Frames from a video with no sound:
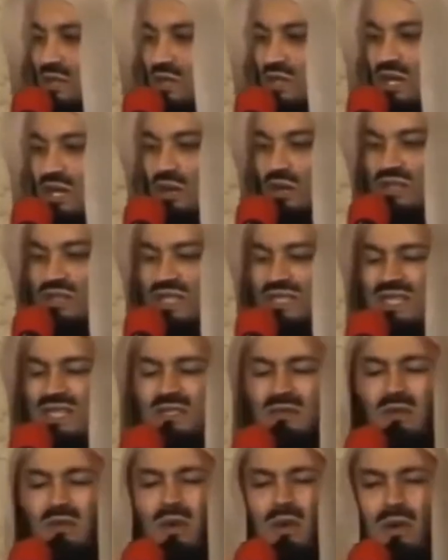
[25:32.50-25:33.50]
So she looks and
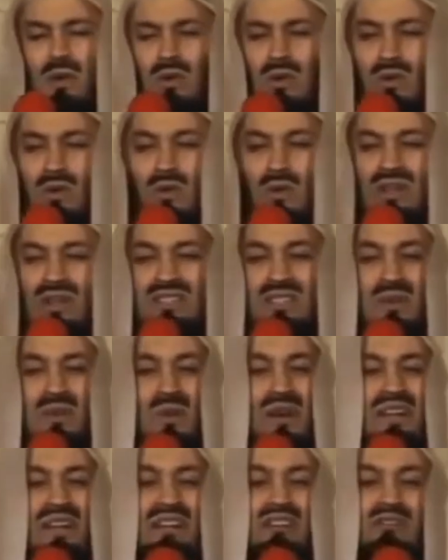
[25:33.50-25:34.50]
says, oh, what a
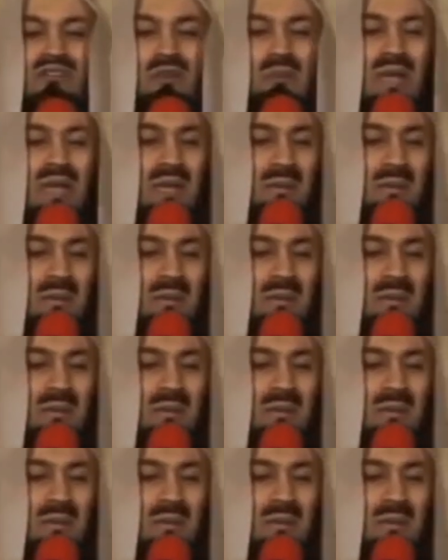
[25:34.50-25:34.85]
wonderful